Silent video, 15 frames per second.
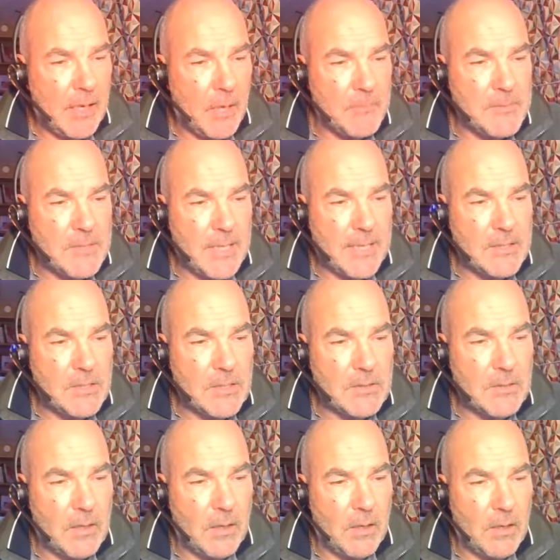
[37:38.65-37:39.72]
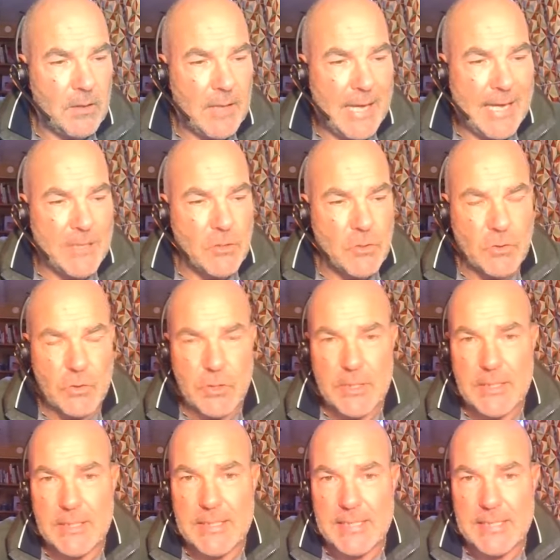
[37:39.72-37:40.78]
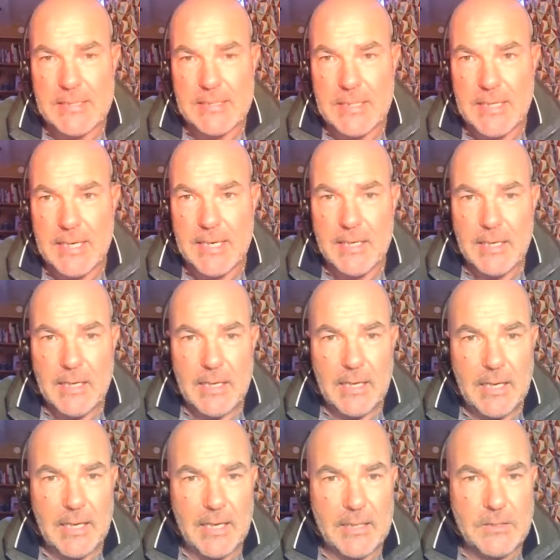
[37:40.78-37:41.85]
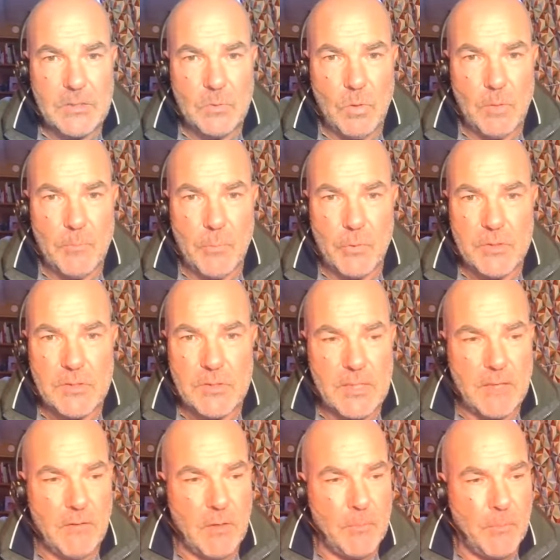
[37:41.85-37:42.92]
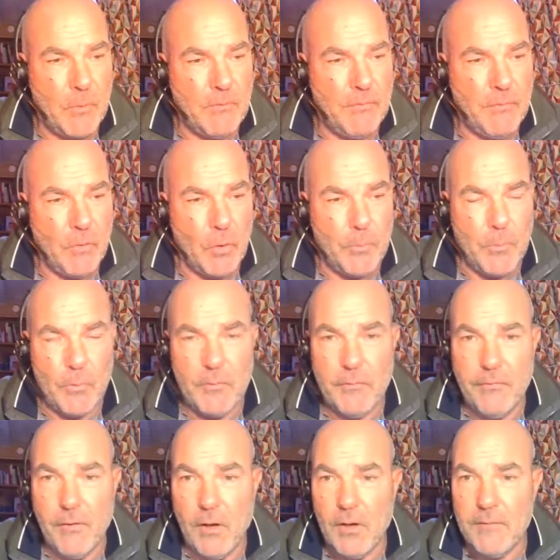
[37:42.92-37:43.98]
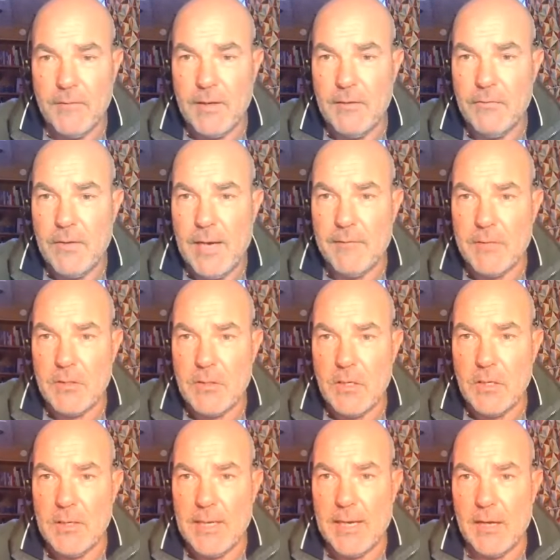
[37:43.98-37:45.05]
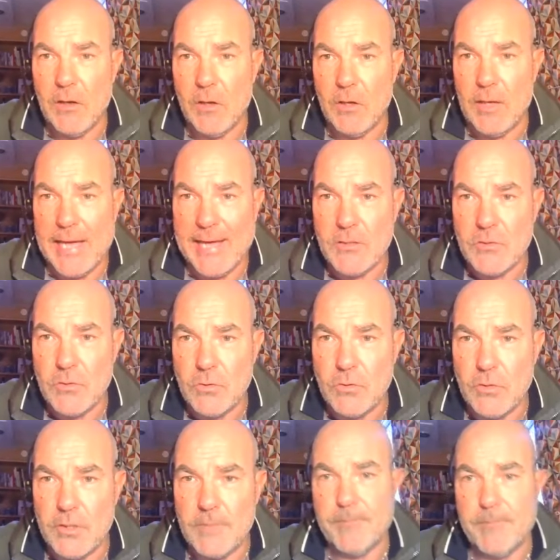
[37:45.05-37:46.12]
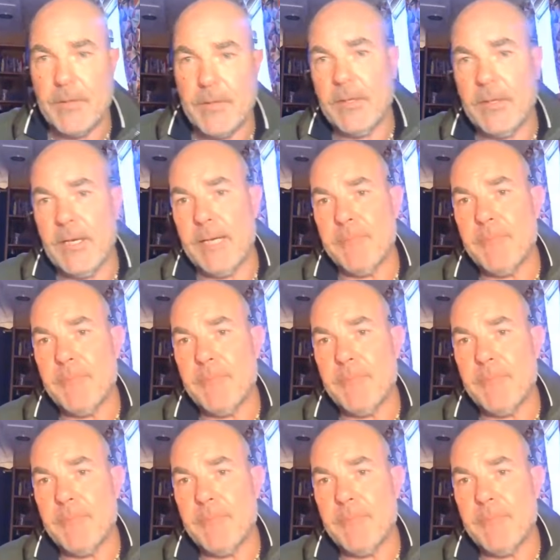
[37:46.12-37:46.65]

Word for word: update on Android yesterday uh, to 1.0.4.5 if you haven't done that on Android. Okay.